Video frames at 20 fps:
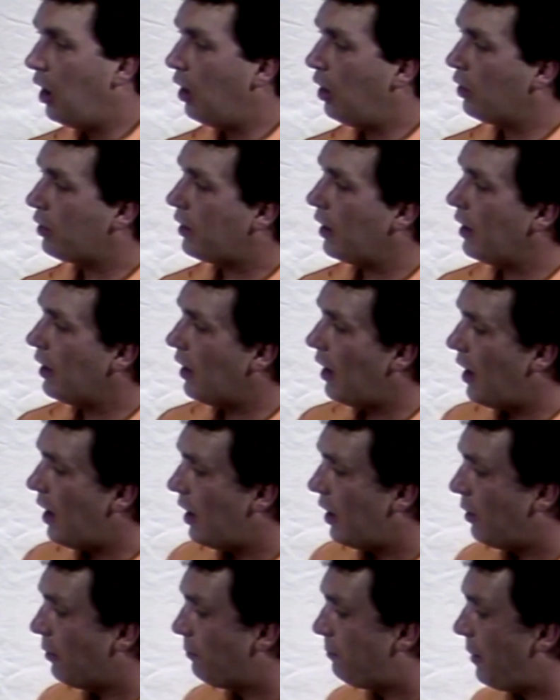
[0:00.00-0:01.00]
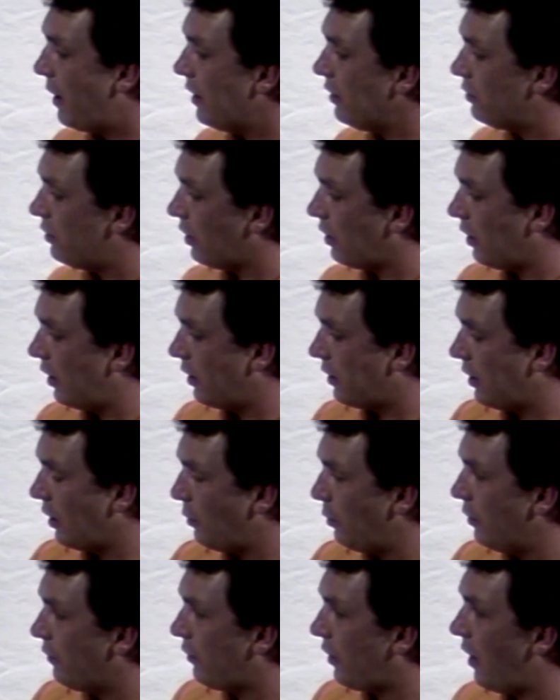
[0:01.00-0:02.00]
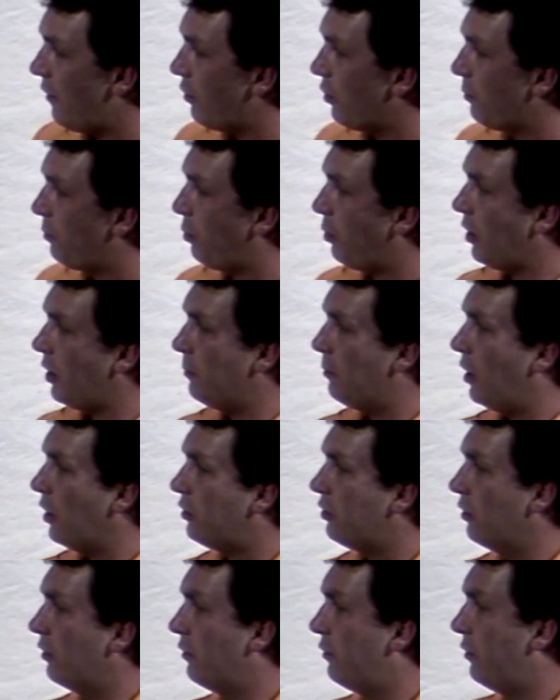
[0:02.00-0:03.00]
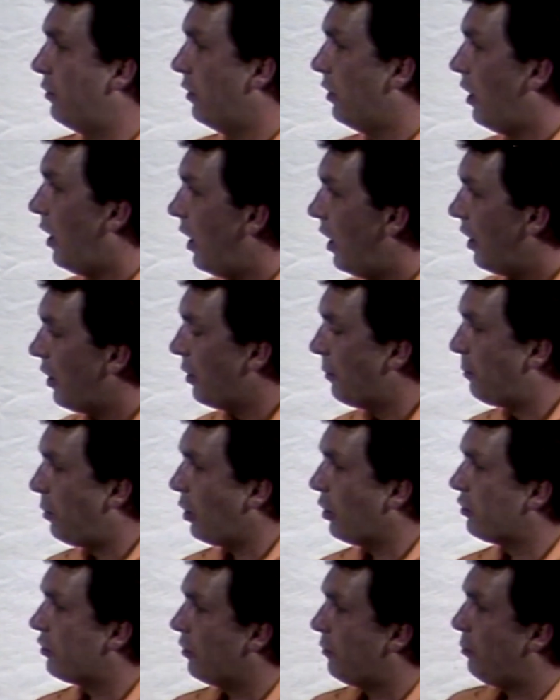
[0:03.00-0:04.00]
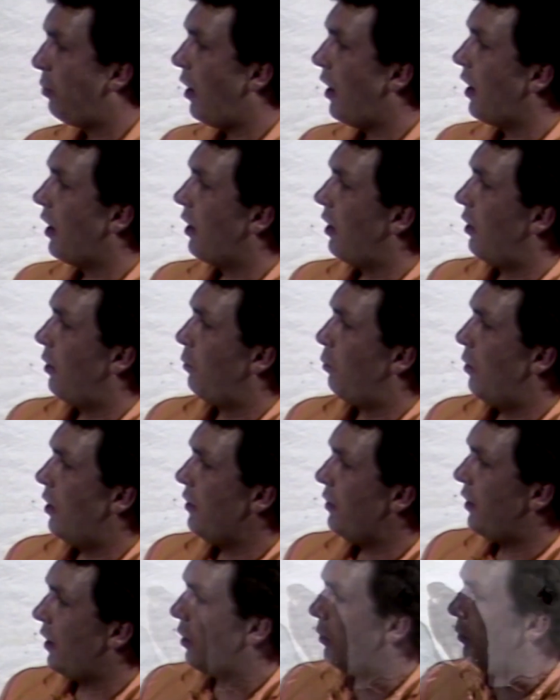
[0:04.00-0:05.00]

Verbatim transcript: Okay, uh, basically, I think we've covered pretty much of uh, the birds of prey. One thing